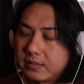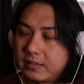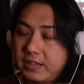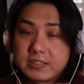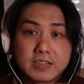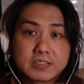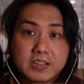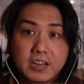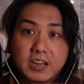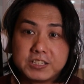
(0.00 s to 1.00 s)
This is
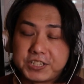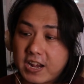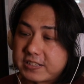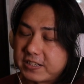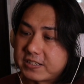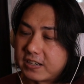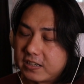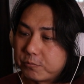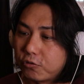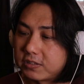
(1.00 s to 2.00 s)
the jazz
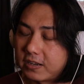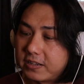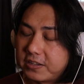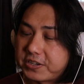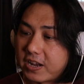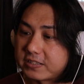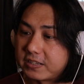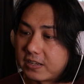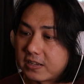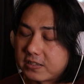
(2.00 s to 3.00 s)
guitar, most likely the jazz
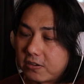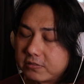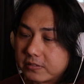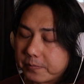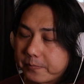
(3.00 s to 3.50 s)
guitar sound.